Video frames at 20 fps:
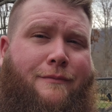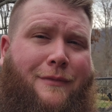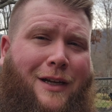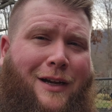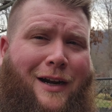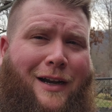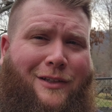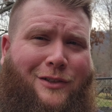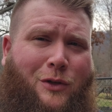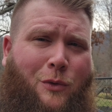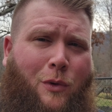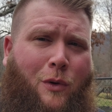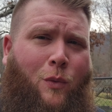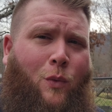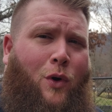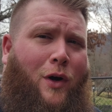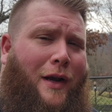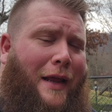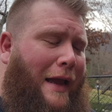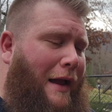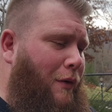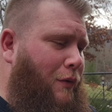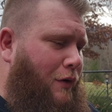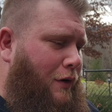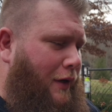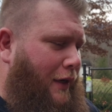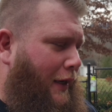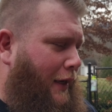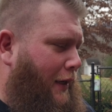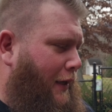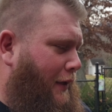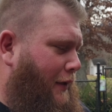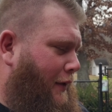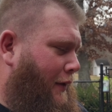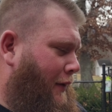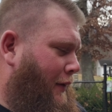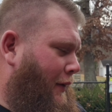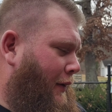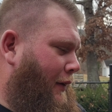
All right, so we're one hour in.